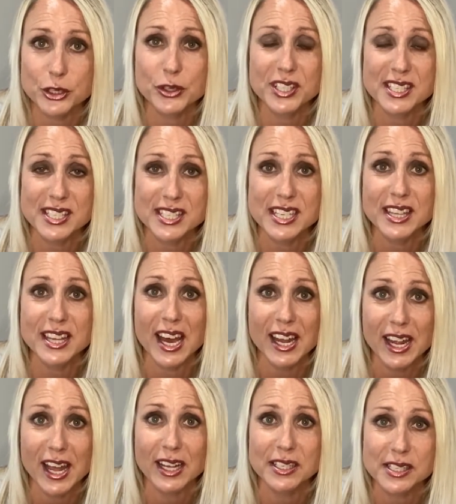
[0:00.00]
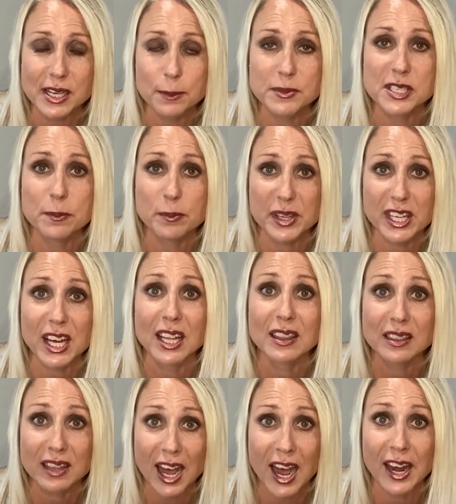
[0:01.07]
You can see that adds up to be a
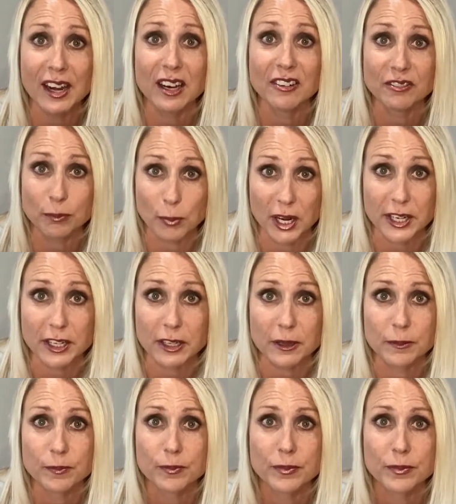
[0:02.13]
lot of money.